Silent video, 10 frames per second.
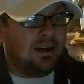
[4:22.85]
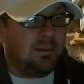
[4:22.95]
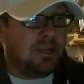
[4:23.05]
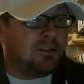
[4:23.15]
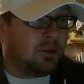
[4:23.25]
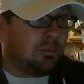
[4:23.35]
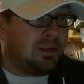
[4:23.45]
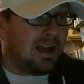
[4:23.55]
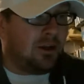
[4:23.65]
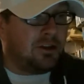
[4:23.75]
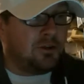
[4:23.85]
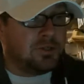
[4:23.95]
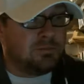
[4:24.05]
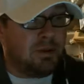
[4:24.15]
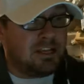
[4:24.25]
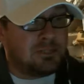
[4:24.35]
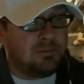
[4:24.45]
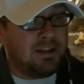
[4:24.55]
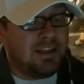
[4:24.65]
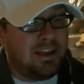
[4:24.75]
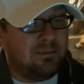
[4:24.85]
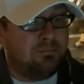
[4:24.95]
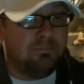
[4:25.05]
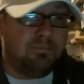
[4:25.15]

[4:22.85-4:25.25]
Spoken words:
He took me down into his basement. He had